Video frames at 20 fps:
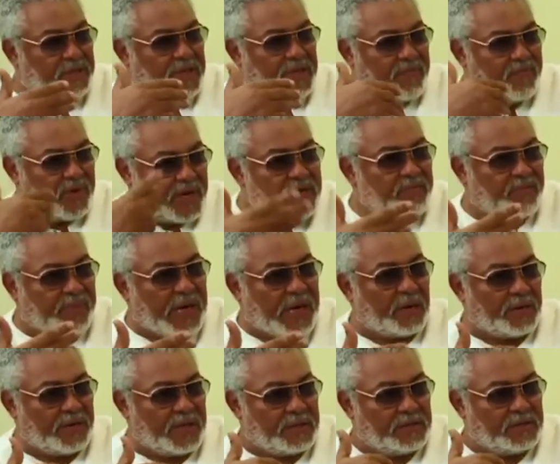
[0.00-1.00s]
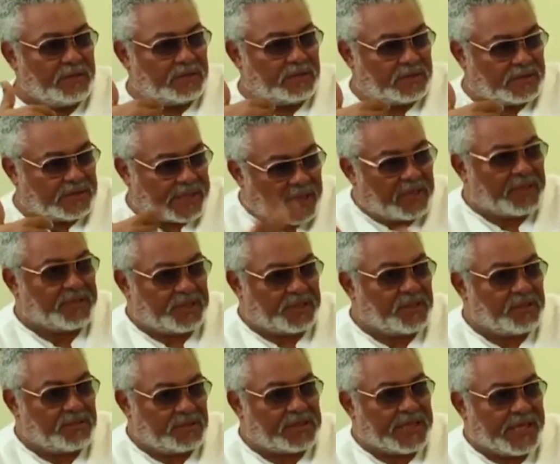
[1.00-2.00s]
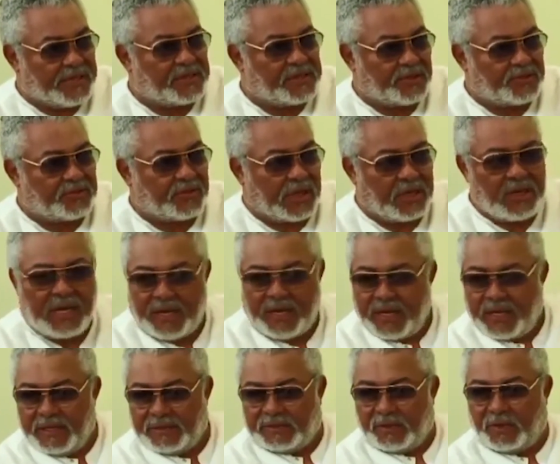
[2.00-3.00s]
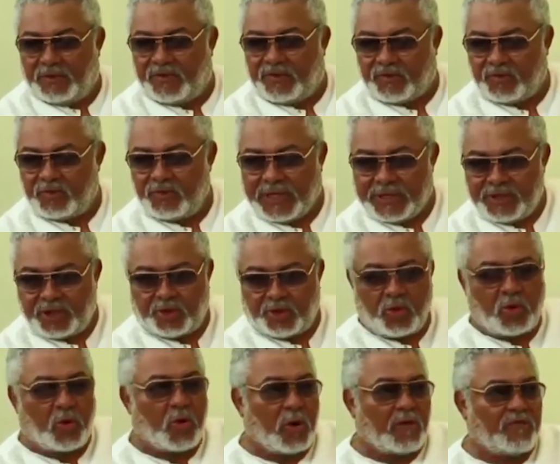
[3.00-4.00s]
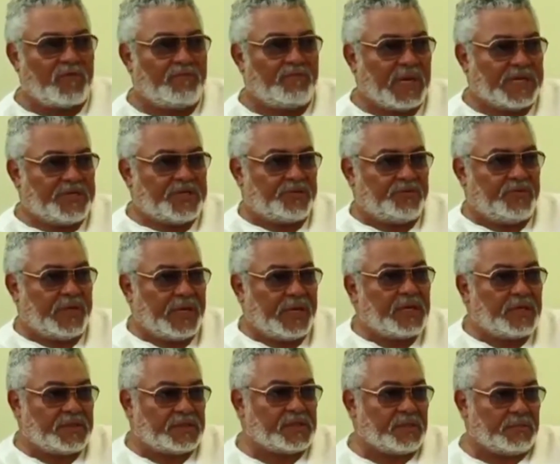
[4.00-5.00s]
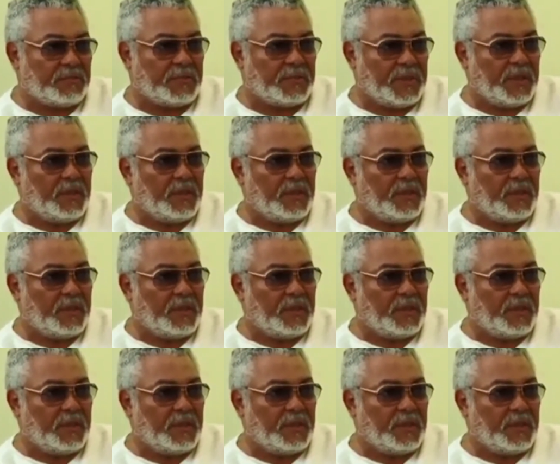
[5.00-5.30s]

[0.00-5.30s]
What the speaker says: their brain power, their intelligence, etc. It's not through the show of materialism.